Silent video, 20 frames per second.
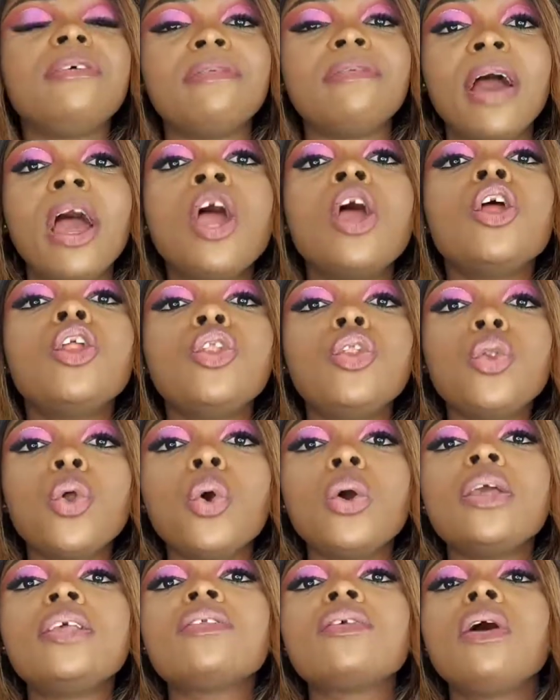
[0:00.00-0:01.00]
No, it's going to
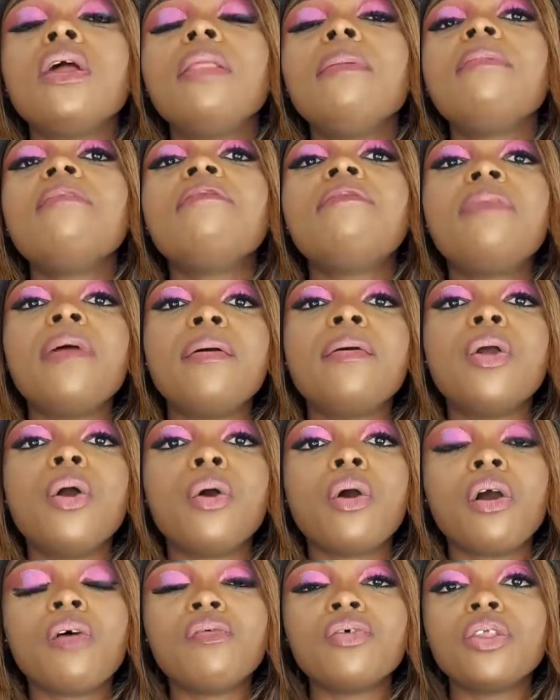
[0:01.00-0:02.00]
be very
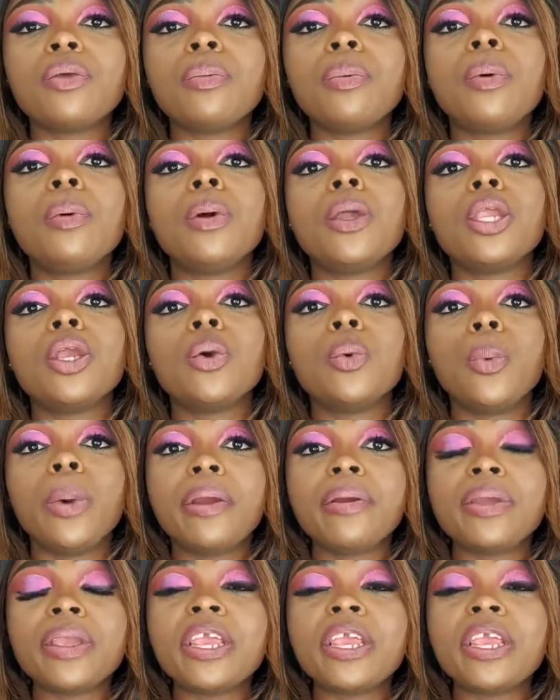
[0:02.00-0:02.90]
uncomfortable when you're wearing it for the